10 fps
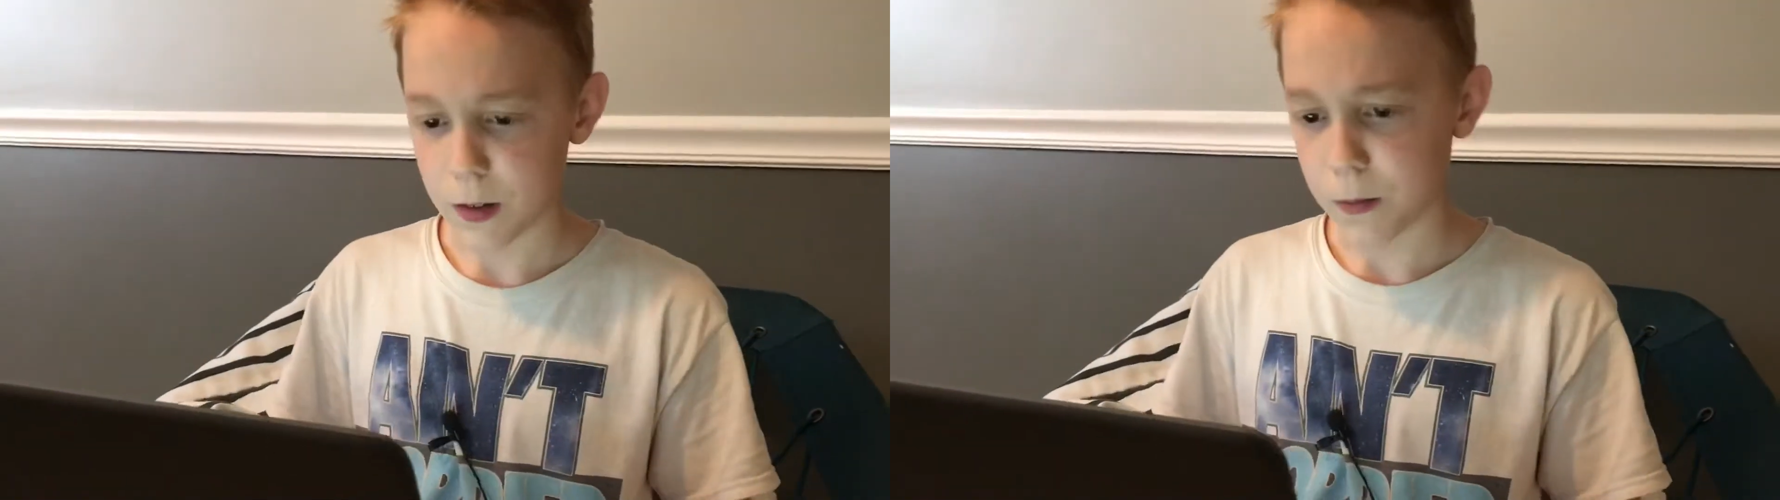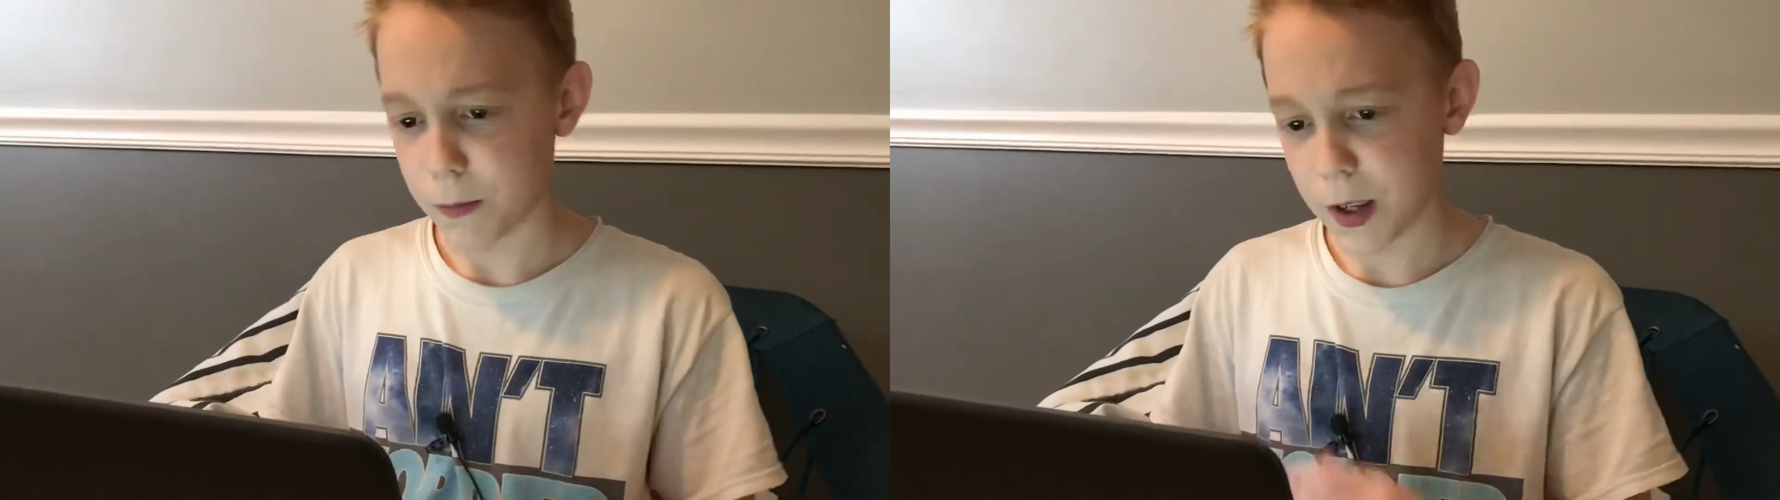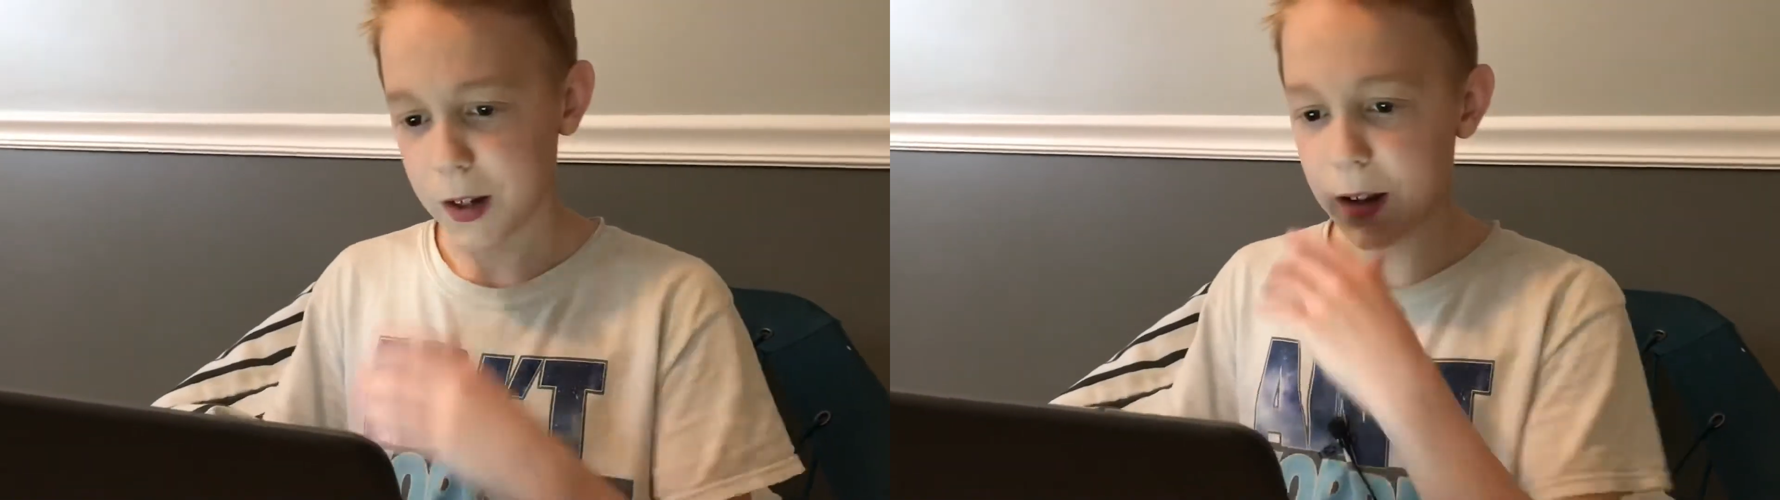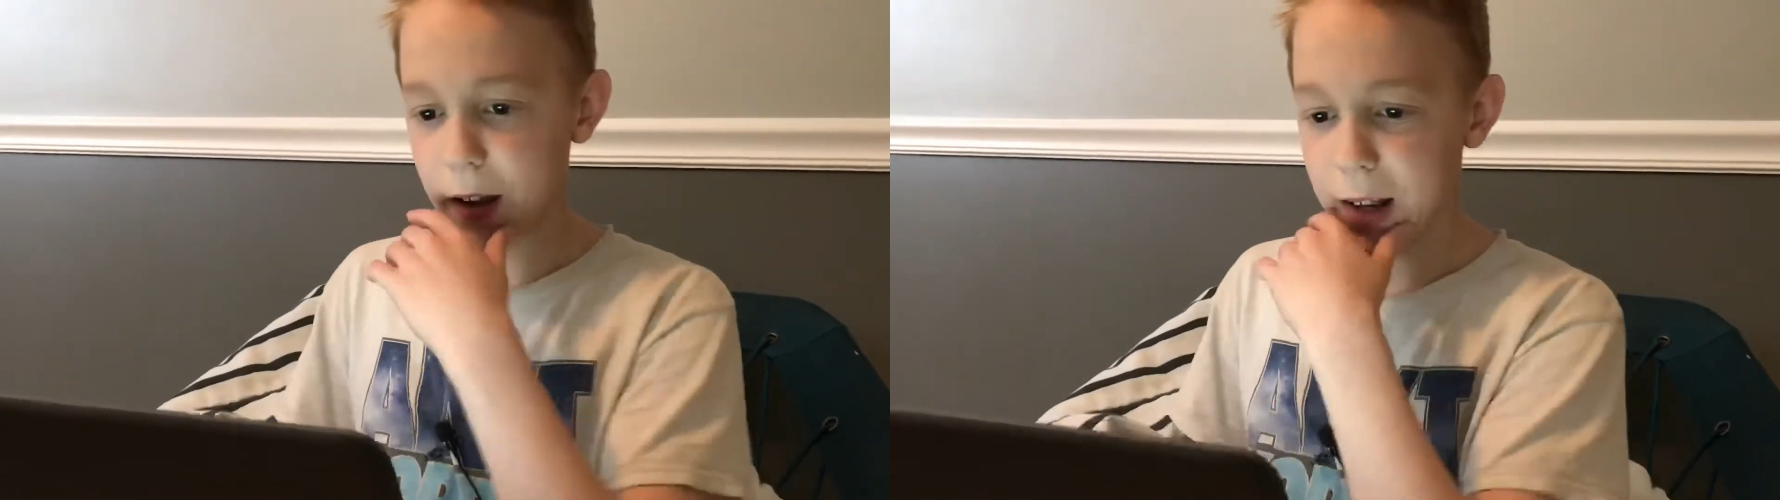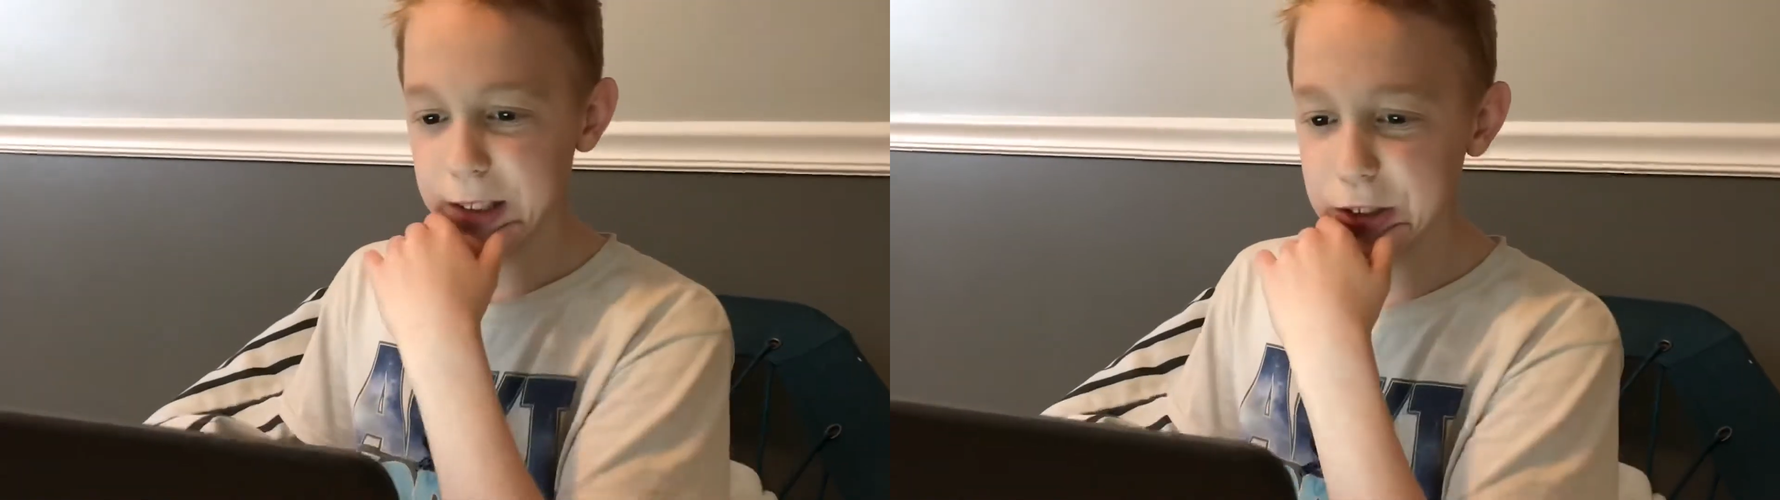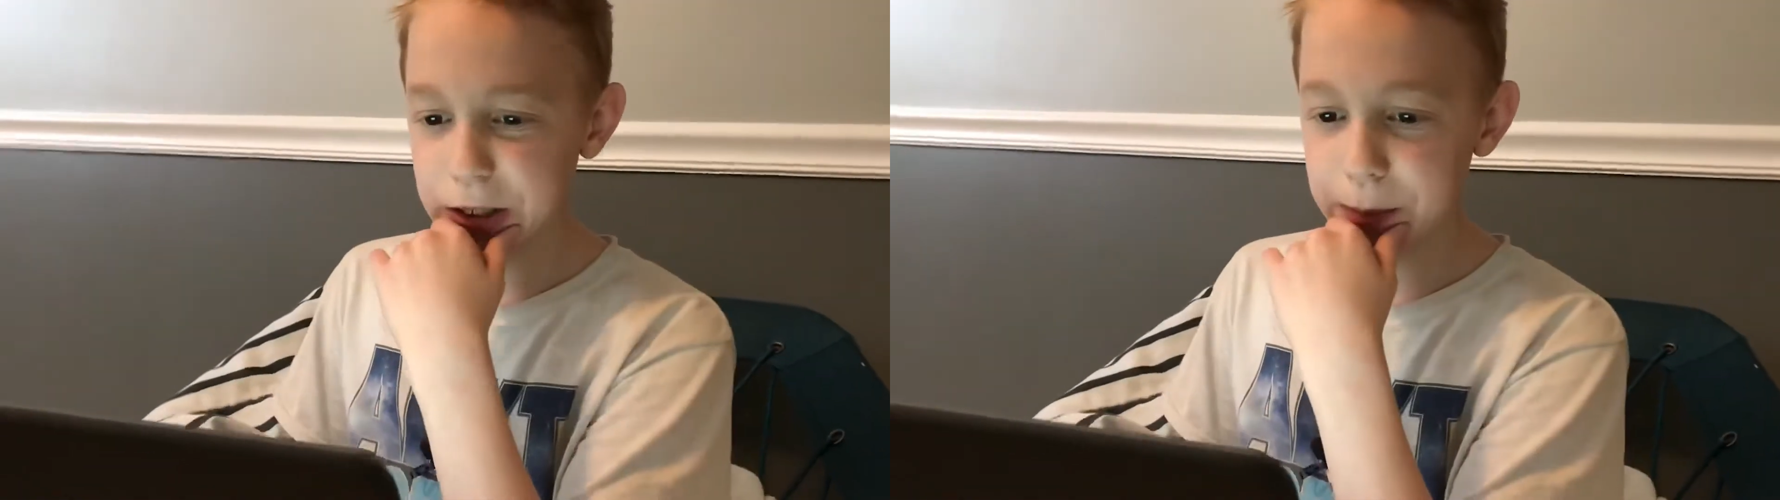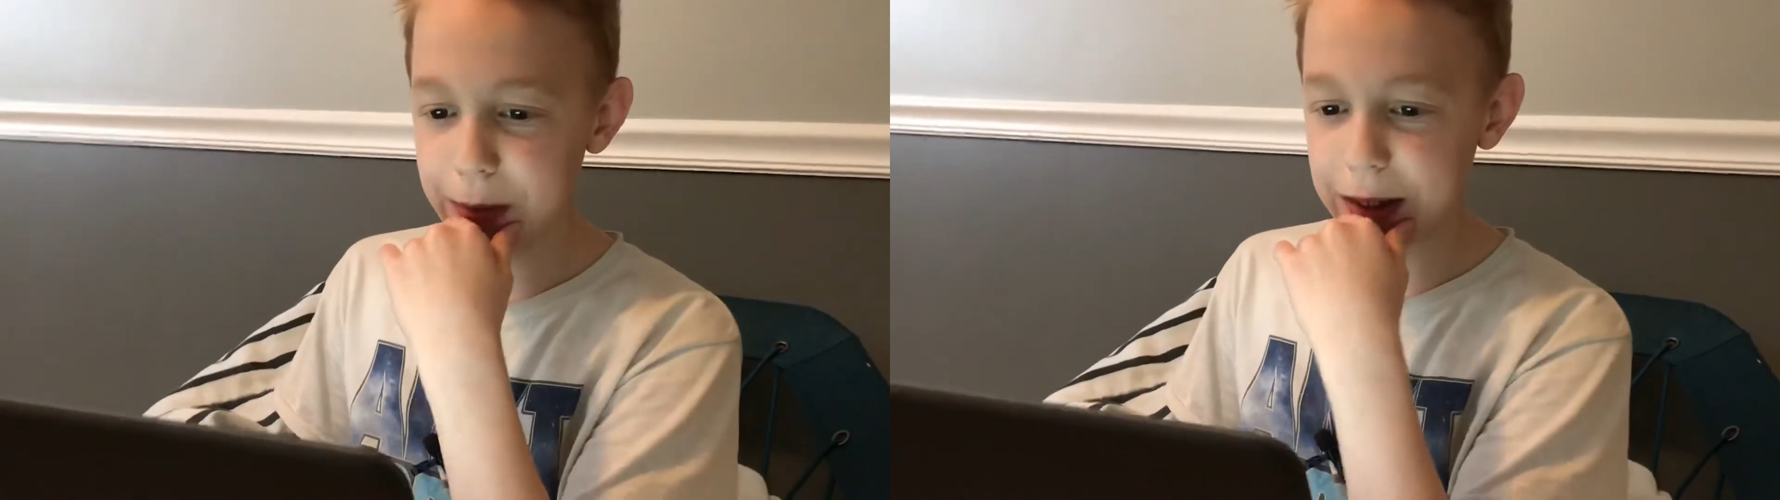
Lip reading: Man, I actually miss